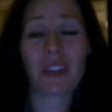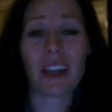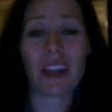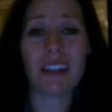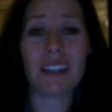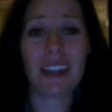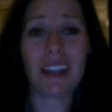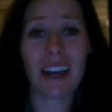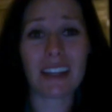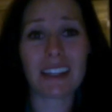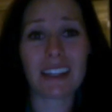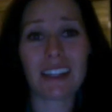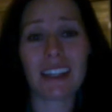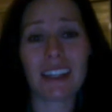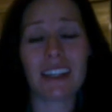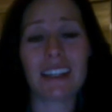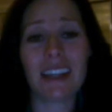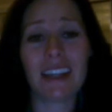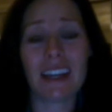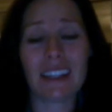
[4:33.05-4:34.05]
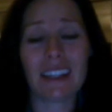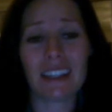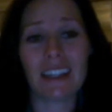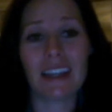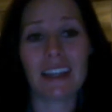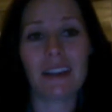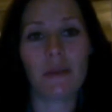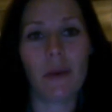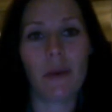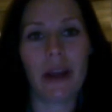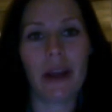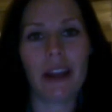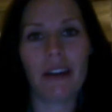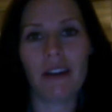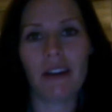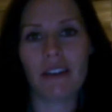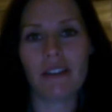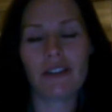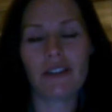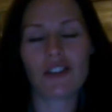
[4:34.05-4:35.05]
and testing and
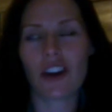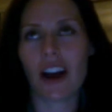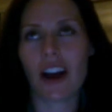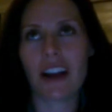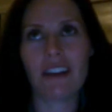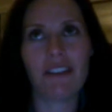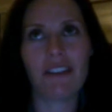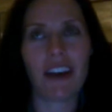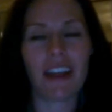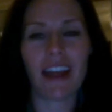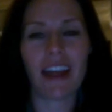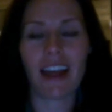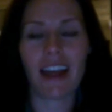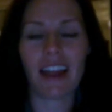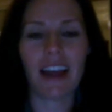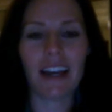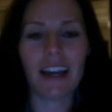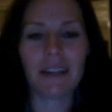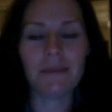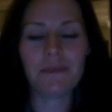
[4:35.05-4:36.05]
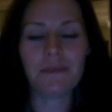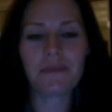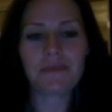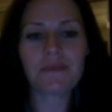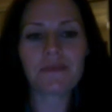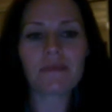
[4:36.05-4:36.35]
waiting and trying to find that line.